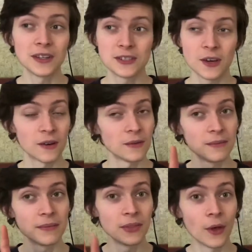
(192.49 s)
So
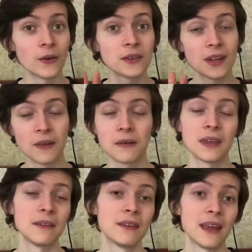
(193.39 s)
don't look
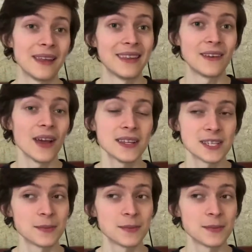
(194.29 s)
even at the ratings